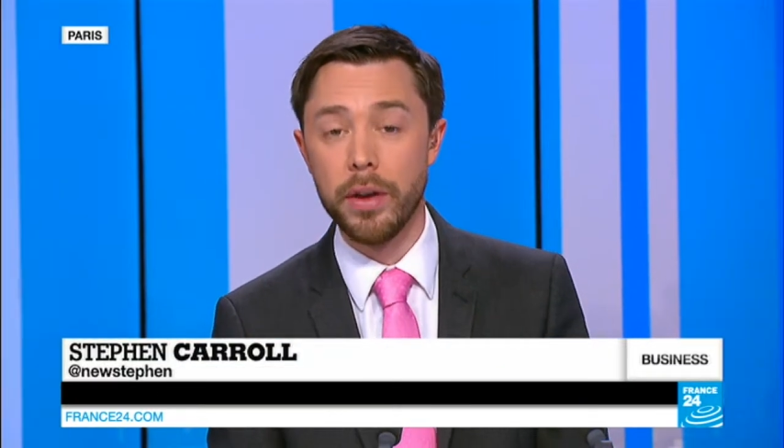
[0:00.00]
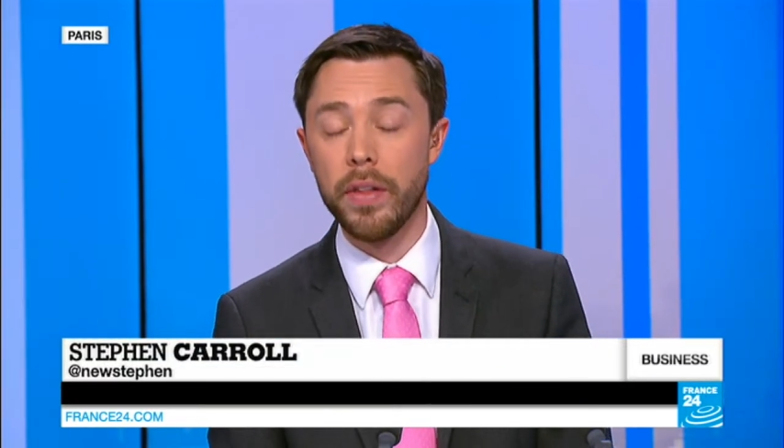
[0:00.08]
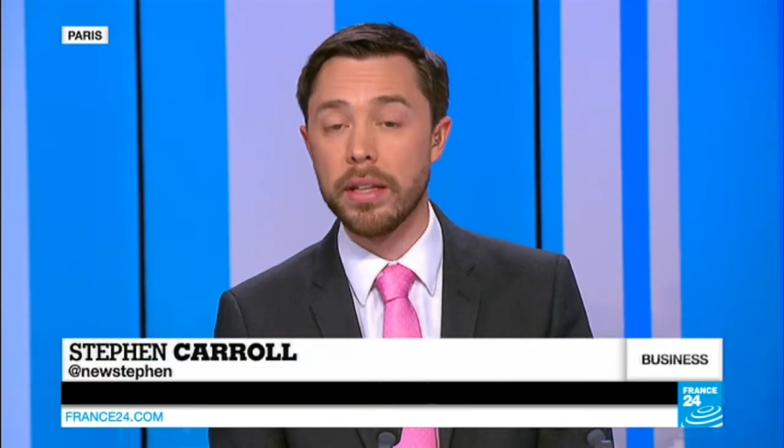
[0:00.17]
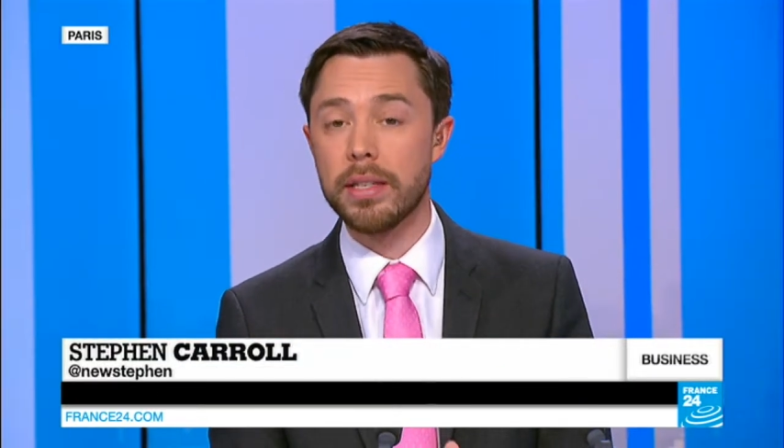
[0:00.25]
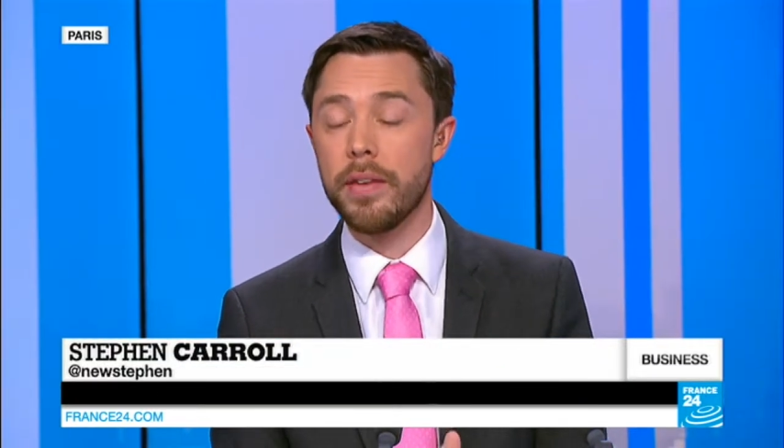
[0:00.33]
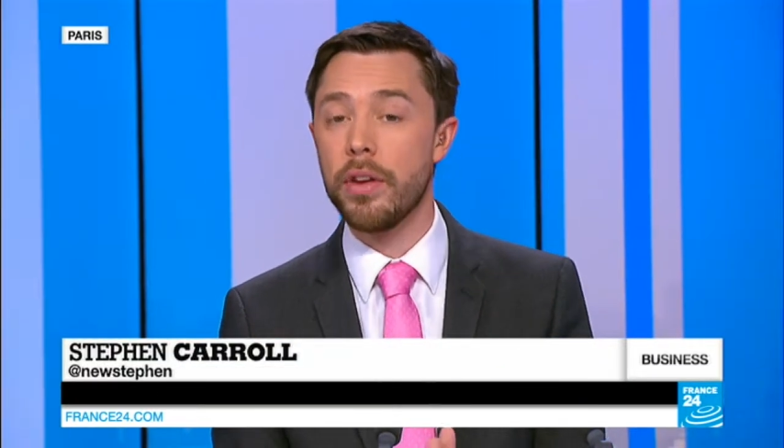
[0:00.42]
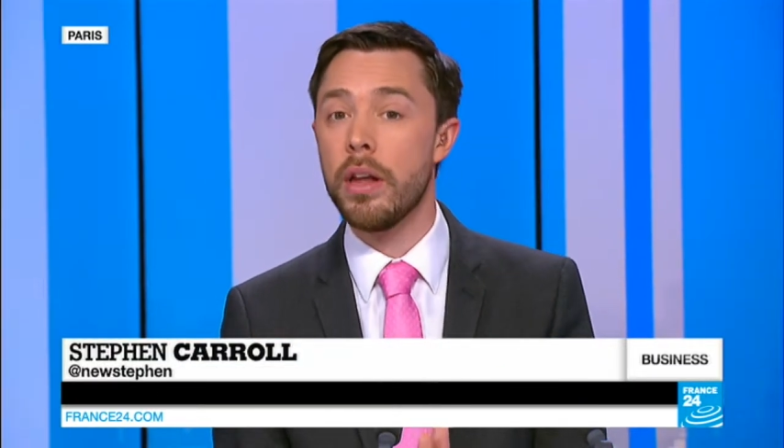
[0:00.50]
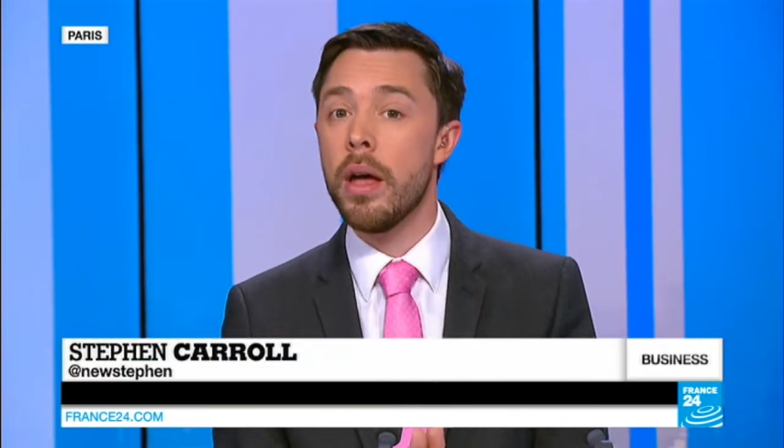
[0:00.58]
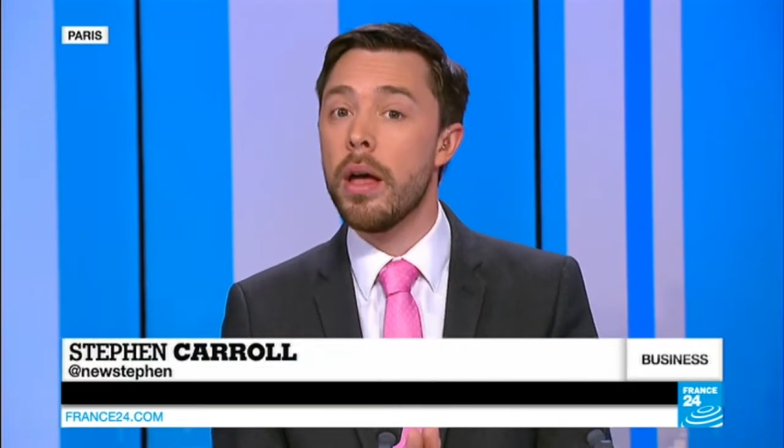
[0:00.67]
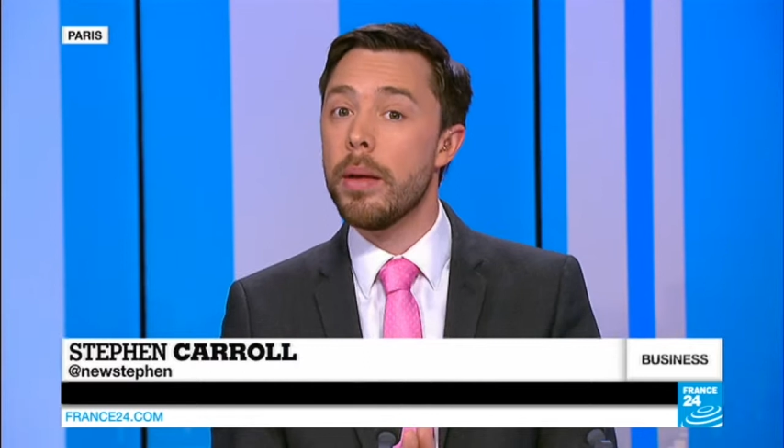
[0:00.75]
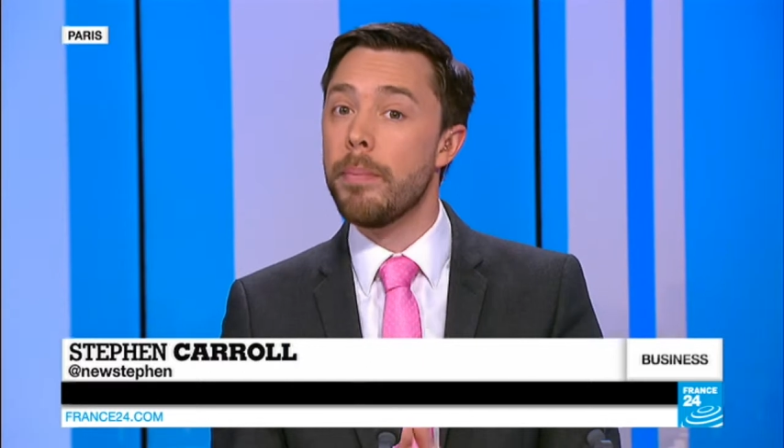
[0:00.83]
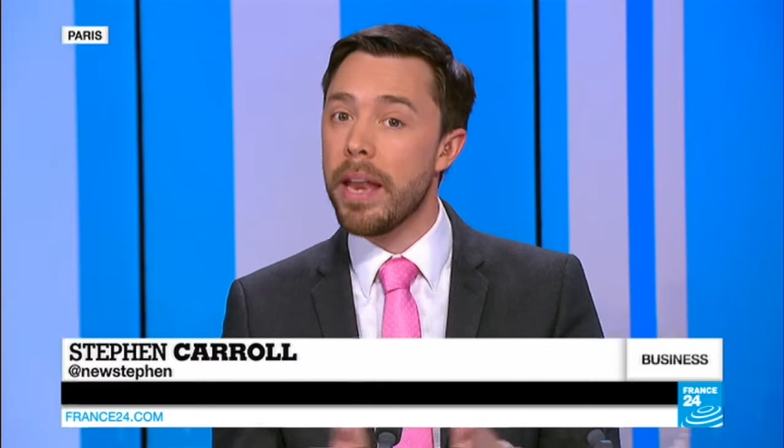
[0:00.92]
And that's given
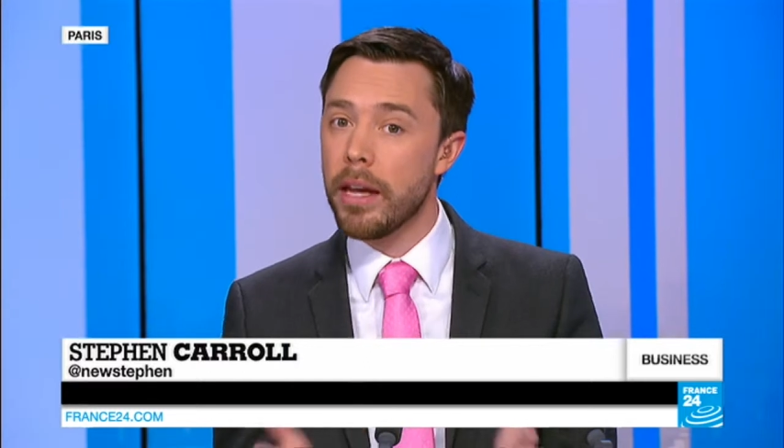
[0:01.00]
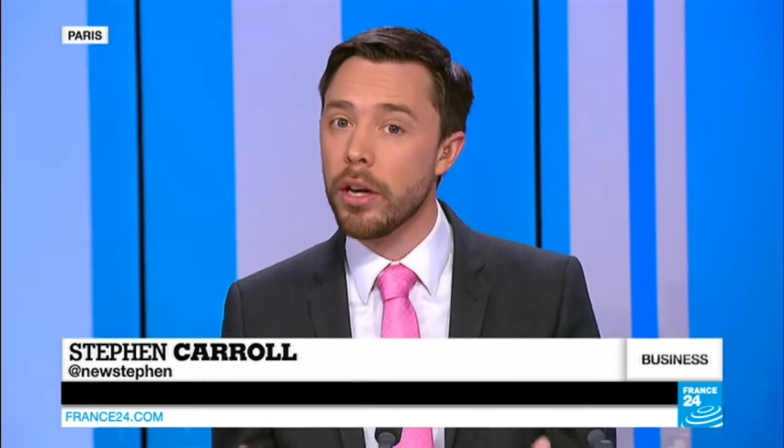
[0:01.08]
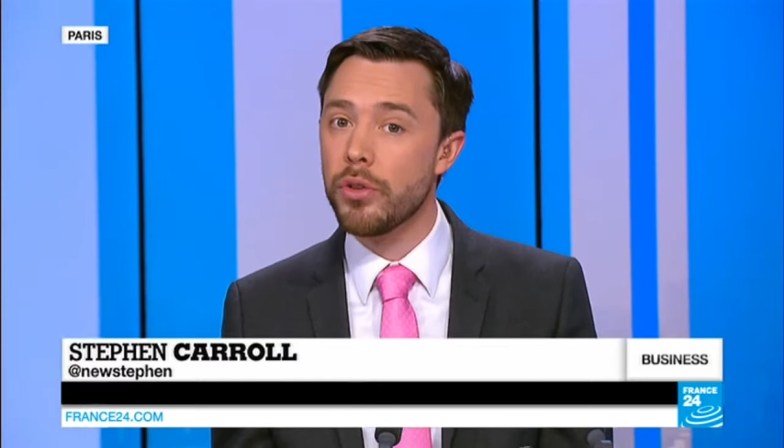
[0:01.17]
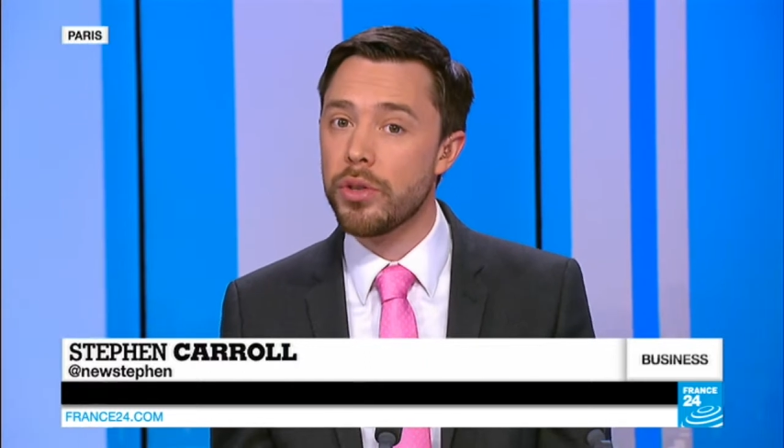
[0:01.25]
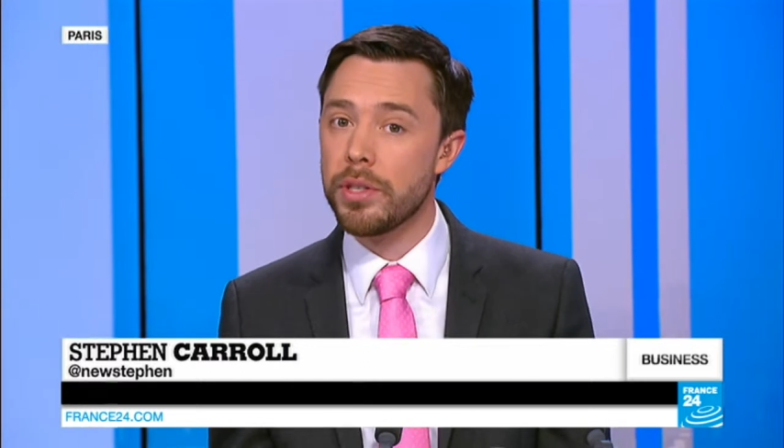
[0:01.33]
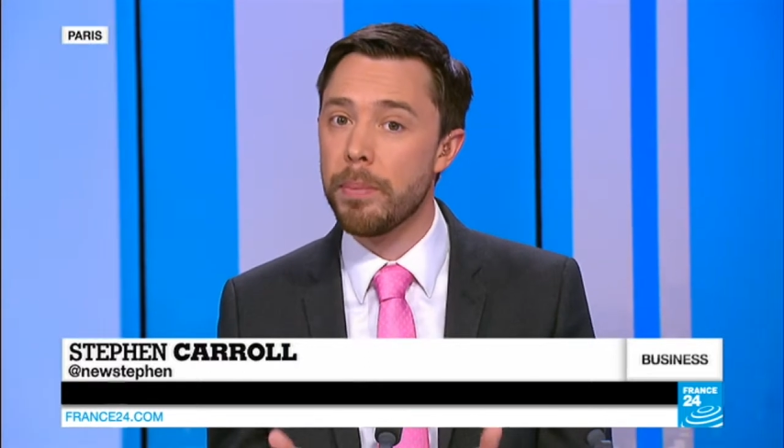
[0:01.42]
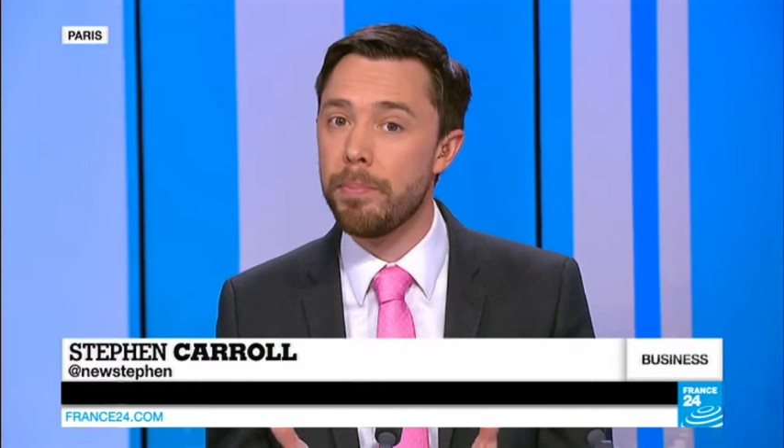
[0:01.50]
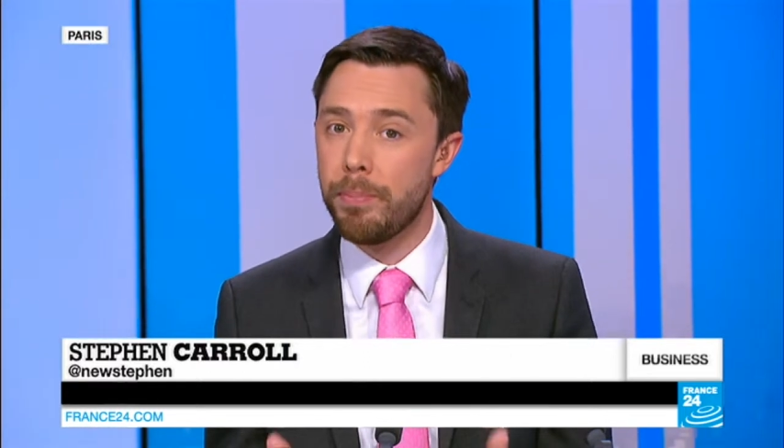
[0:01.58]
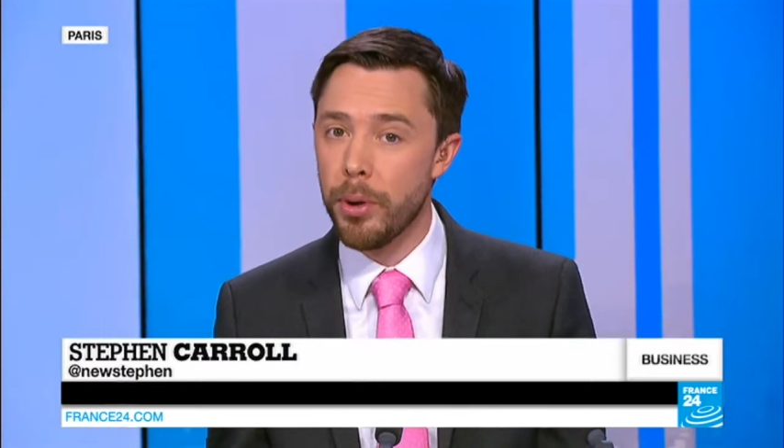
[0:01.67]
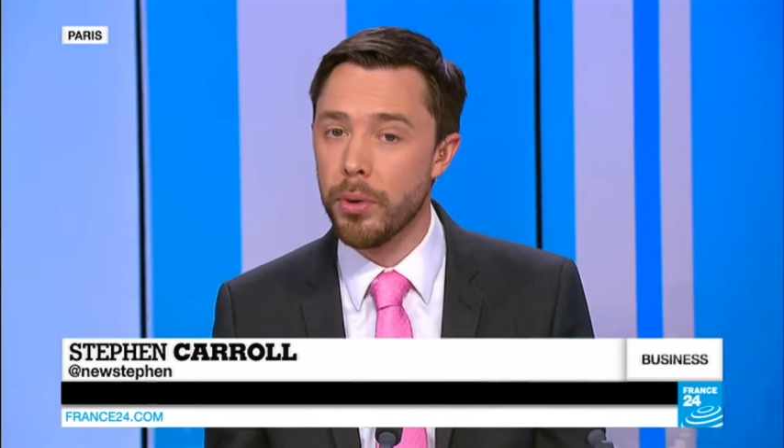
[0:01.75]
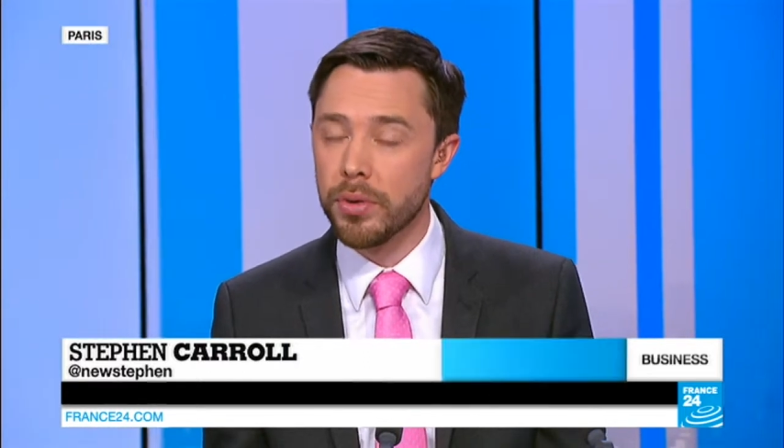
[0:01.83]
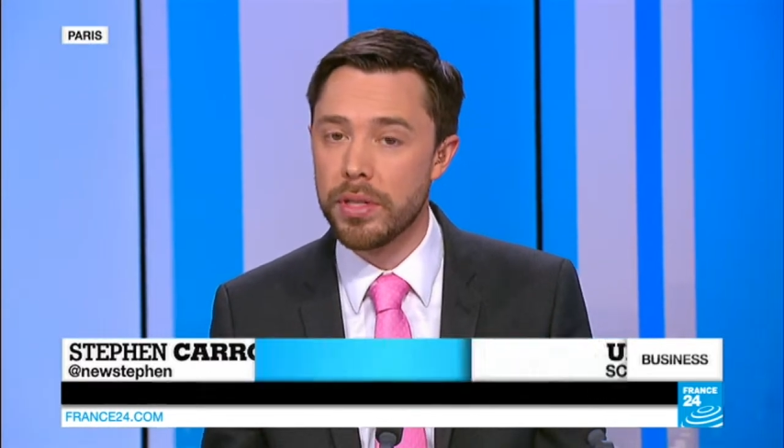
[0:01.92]
many countries a
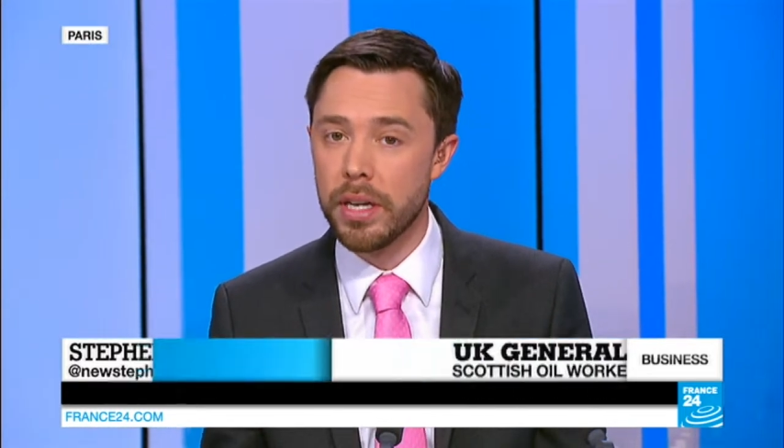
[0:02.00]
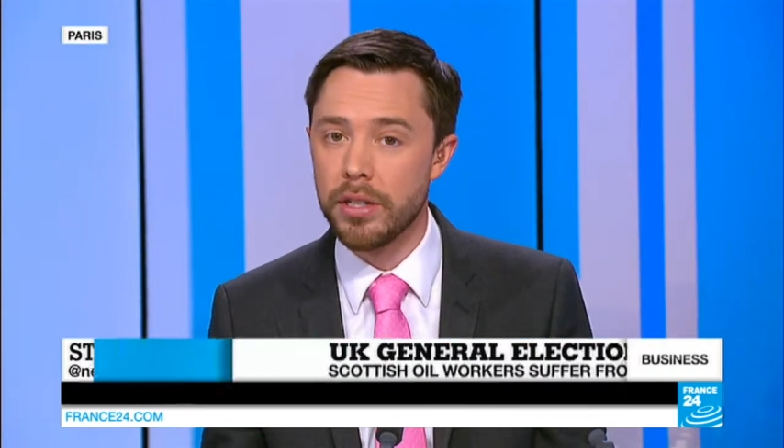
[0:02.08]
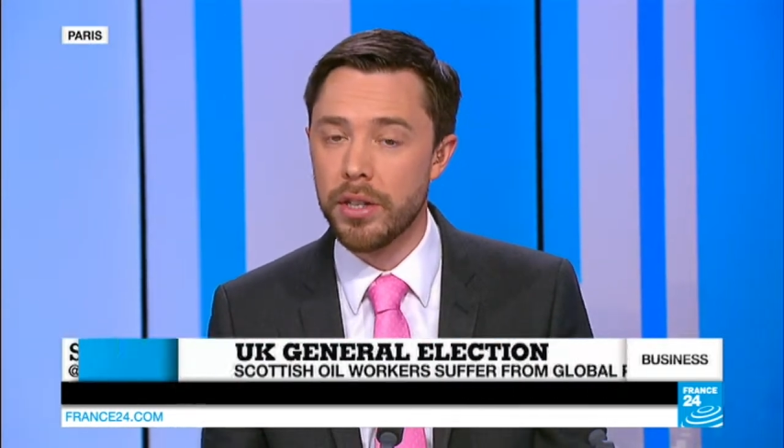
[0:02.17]
boost